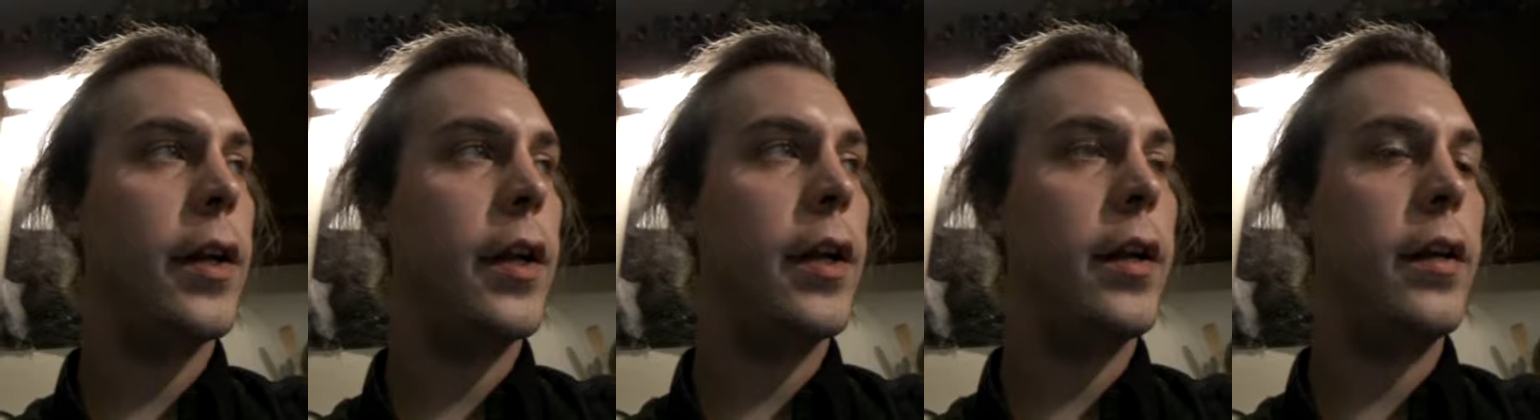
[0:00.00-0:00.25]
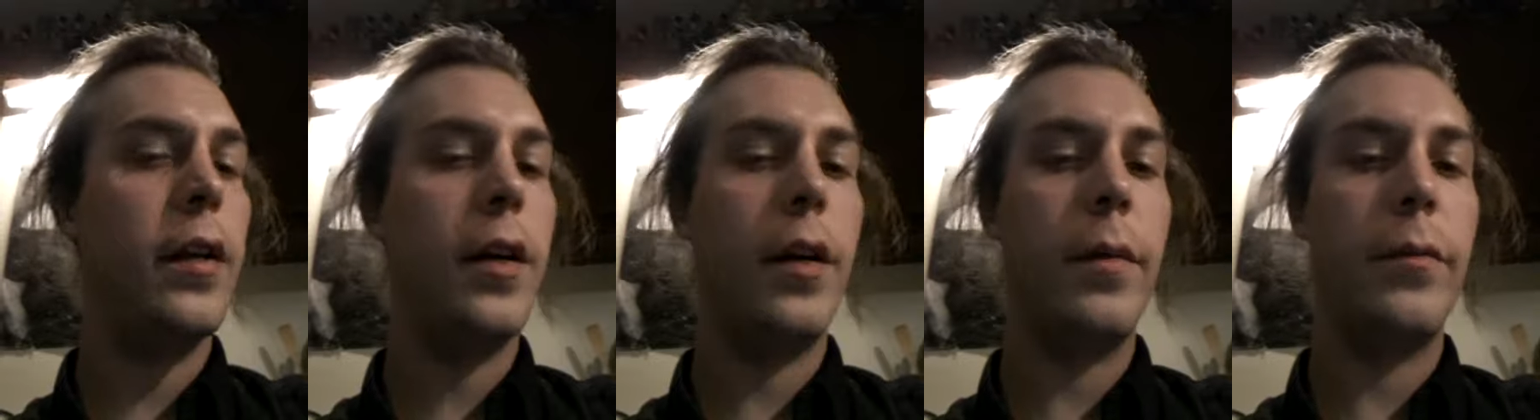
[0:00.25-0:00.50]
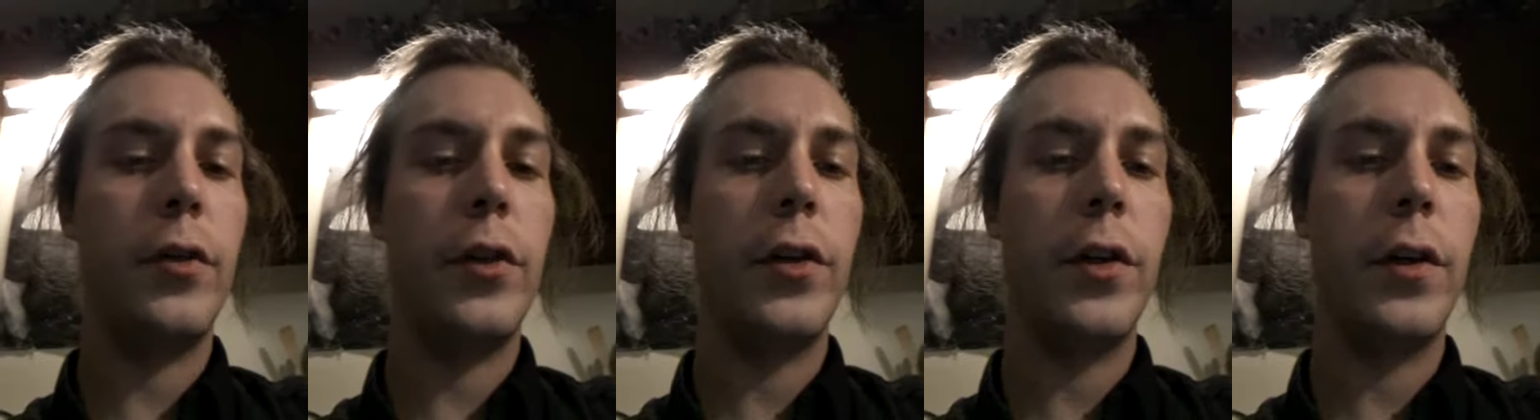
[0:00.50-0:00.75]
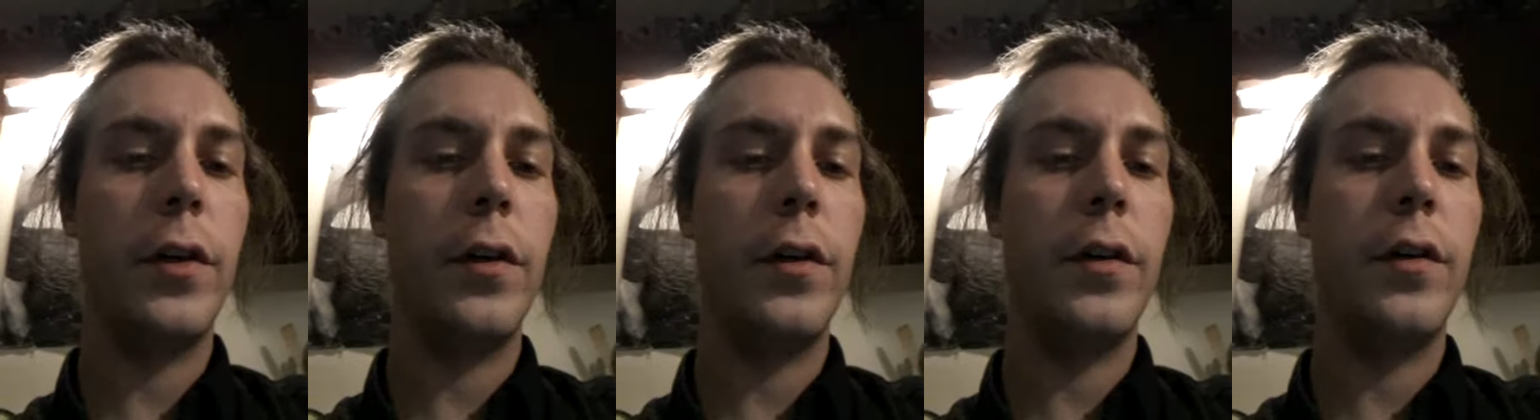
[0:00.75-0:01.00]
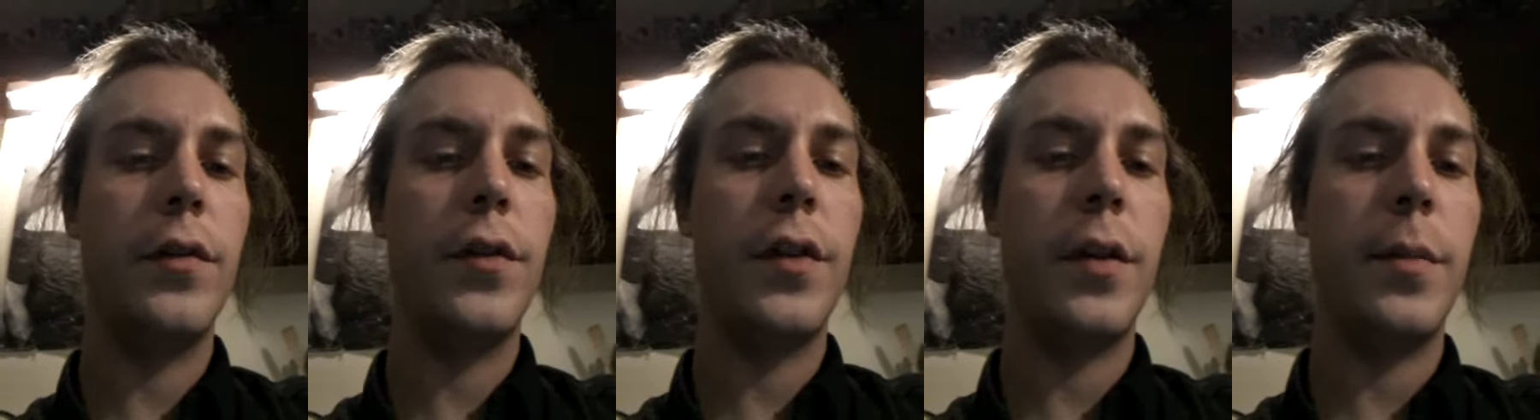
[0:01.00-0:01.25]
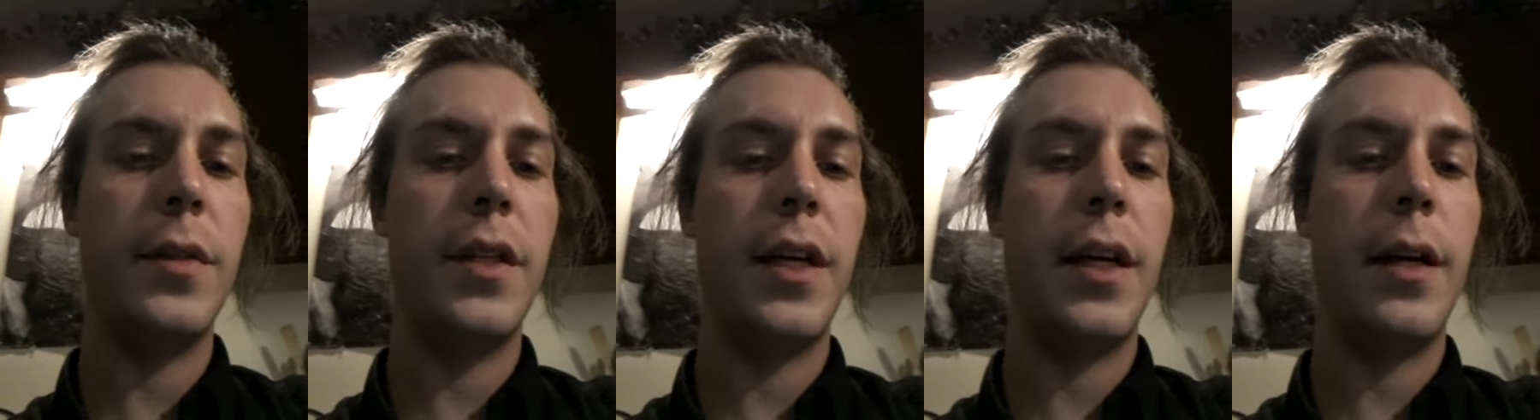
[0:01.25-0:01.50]
it, I'm sure,
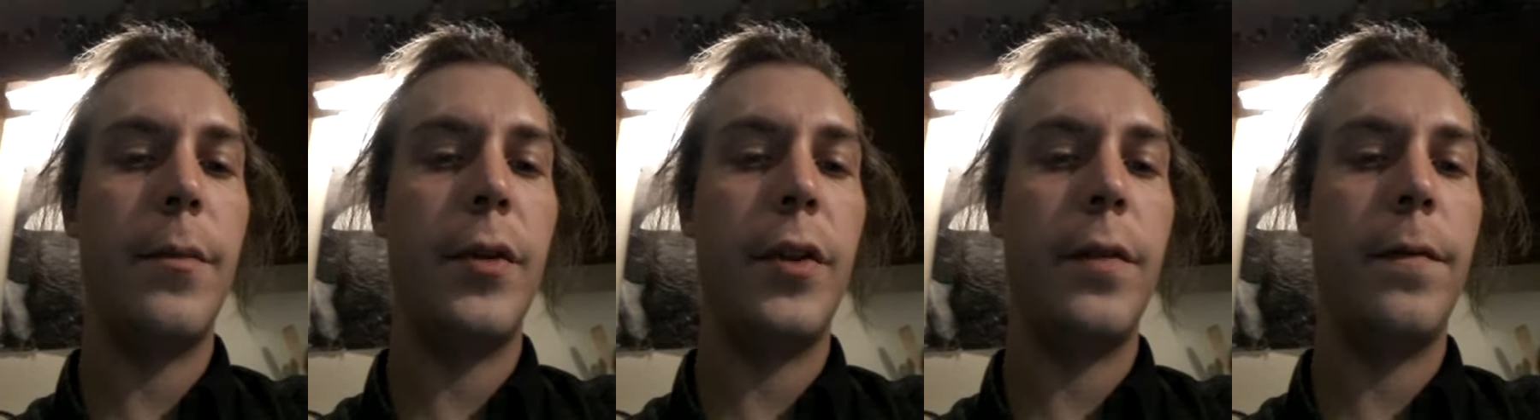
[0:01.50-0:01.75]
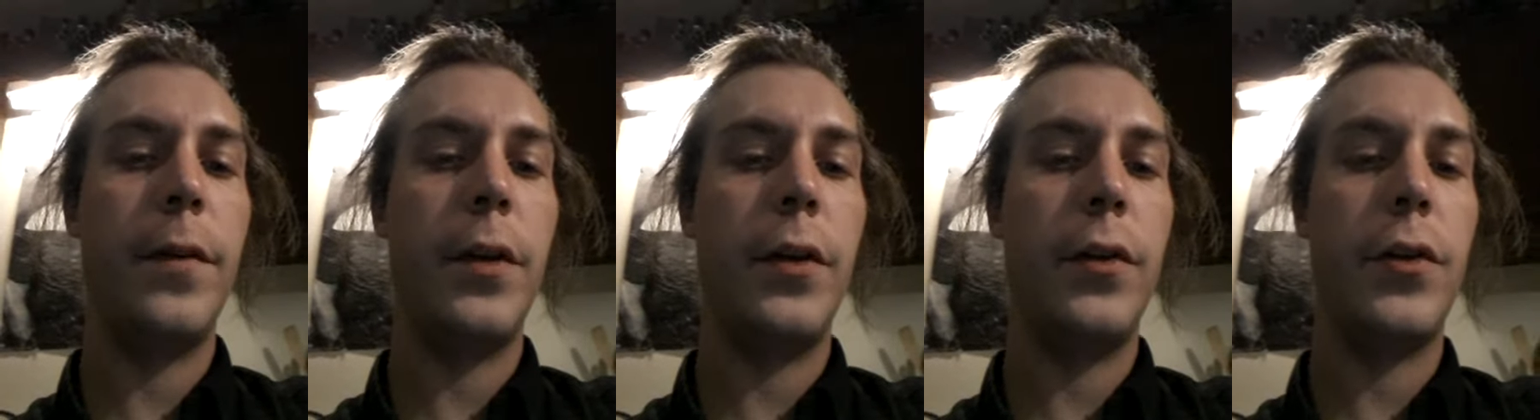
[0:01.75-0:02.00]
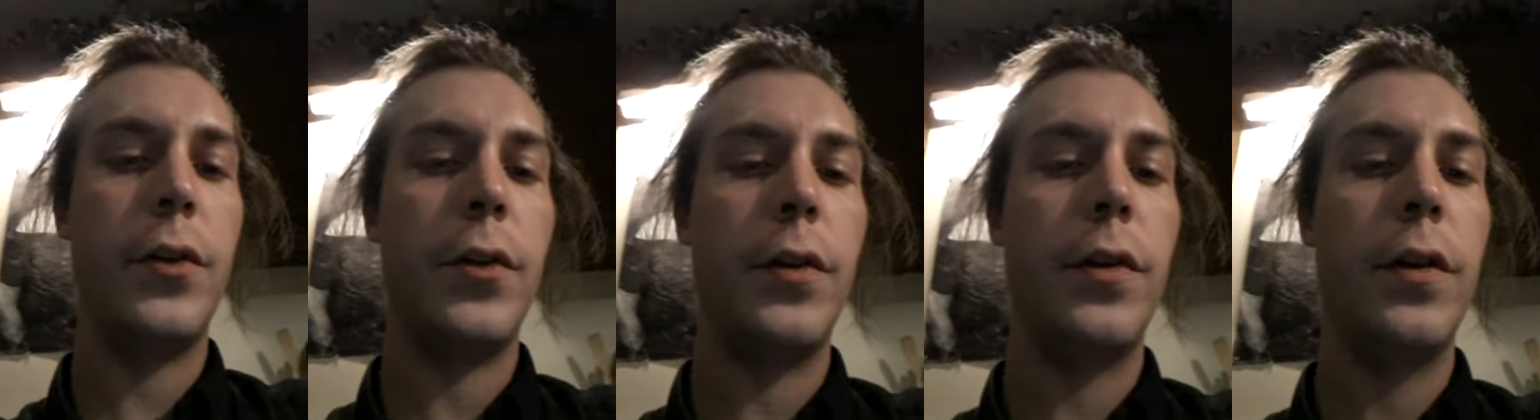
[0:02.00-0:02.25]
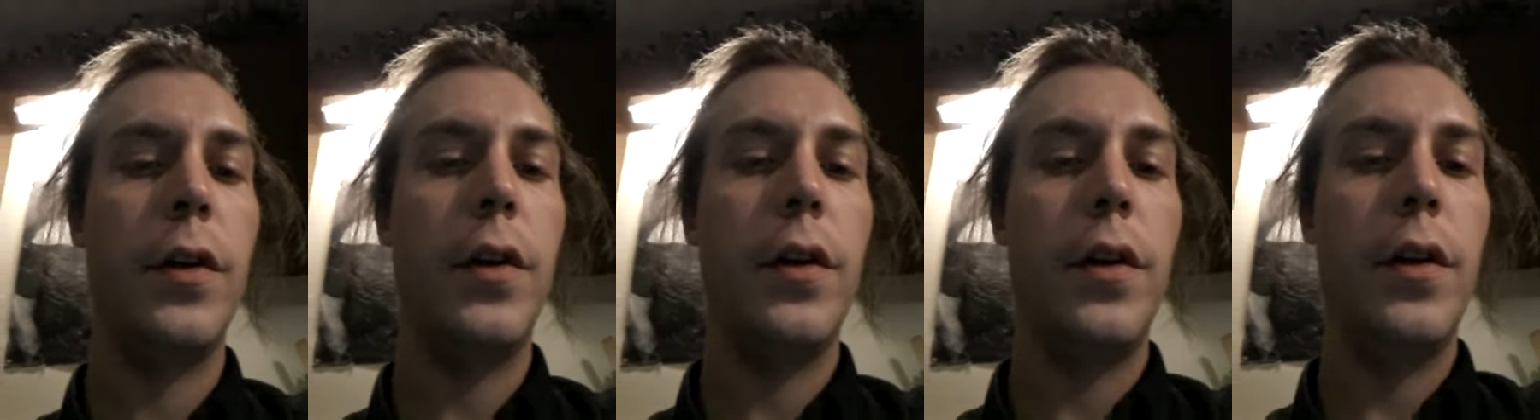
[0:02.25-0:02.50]
sometime in the future.